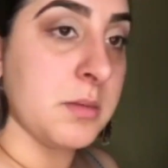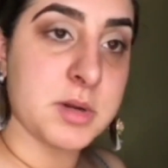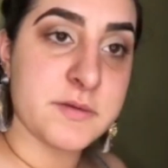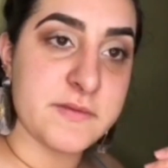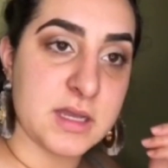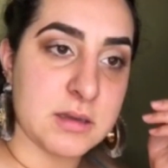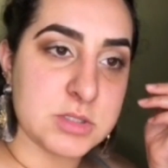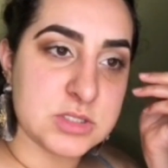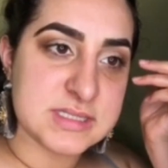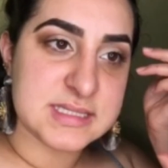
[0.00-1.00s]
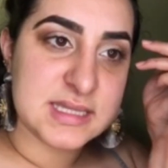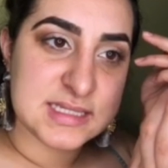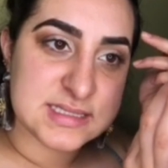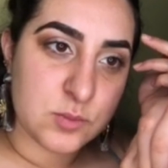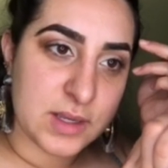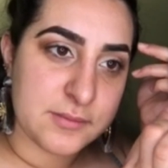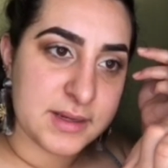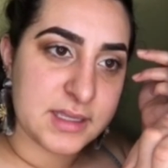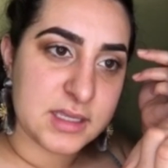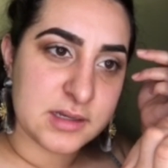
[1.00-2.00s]
Perfect. I'm gonna use this white
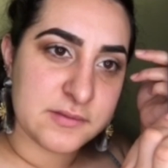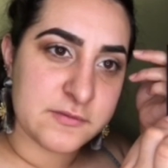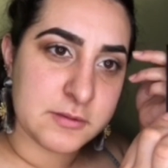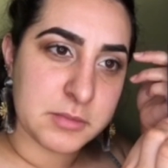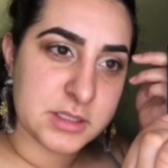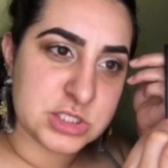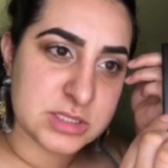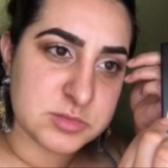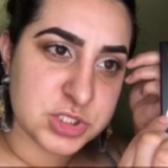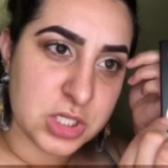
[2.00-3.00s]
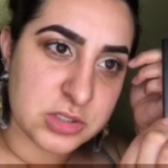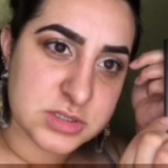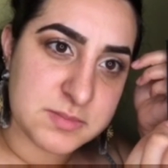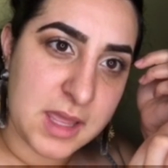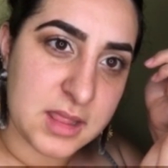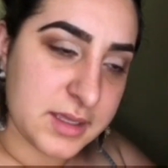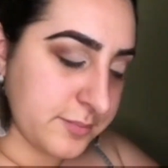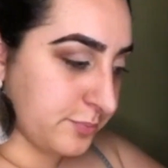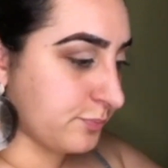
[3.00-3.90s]
right here from the James Charles palette.